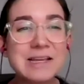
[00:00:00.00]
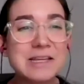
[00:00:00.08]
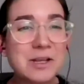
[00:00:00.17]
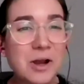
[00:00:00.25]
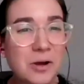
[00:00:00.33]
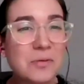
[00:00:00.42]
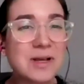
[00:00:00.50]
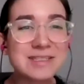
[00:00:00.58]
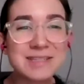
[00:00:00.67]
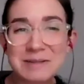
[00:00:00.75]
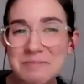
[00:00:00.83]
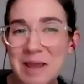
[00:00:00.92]
it
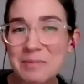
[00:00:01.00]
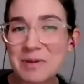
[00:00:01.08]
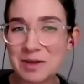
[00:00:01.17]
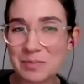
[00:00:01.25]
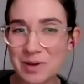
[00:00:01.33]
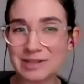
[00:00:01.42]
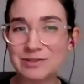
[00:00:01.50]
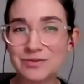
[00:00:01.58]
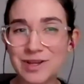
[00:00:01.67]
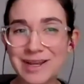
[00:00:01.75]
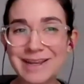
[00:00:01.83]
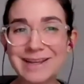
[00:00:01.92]
wasn't maybe the best
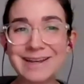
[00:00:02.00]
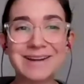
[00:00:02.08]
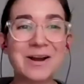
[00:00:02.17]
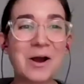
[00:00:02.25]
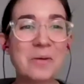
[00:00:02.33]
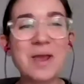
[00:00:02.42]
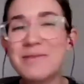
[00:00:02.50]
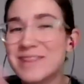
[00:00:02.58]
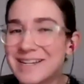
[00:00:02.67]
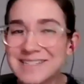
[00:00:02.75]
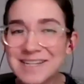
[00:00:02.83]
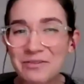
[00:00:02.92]
fit, or maybe
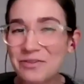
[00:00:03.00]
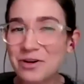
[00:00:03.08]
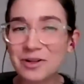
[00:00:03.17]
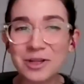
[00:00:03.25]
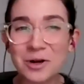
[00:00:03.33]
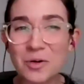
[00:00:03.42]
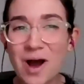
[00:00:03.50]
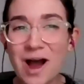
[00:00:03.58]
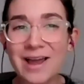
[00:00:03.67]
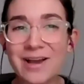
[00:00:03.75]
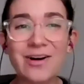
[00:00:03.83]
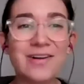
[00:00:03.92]
they did it for a little
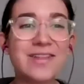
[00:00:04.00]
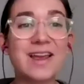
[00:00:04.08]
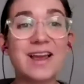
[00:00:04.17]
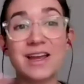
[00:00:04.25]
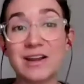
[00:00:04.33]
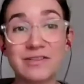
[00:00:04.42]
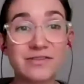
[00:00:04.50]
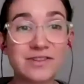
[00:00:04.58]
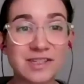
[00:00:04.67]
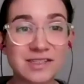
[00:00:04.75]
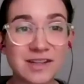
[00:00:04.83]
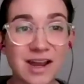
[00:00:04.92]
while and they kind of
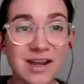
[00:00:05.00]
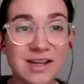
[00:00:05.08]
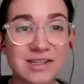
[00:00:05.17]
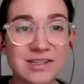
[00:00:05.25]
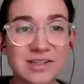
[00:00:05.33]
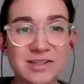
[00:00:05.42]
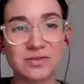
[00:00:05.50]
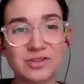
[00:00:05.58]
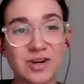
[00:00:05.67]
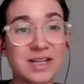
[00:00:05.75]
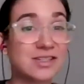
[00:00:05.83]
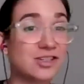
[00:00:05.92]
decided to
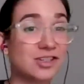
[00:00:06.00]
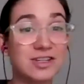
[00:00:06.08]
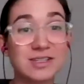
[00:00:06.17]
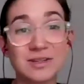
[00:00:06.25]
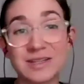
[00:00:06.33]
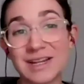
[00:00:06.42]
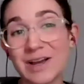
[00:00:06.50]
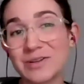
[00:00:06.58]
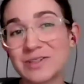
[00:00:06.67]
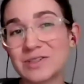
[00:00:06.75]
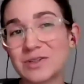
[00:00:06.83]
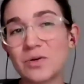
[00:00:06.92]
transition to something
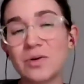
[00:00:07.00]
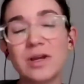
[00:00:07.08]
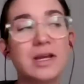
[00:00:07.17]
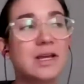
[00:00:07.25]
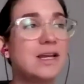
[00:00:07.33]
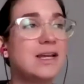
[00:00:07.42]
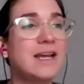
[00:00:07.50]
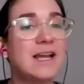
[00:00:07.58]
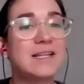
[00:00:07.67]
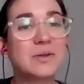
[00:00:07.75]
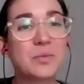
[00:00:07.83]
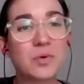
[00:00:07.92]
else. So
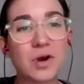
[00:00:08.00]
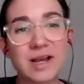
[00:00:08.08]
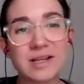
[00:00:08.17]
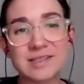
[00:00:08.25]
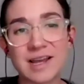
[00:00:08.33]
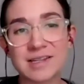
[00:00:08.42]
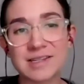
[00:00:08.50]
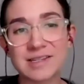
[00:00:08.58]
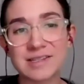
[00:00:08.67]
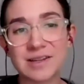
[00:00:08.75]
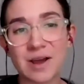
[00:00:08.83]
it's a process,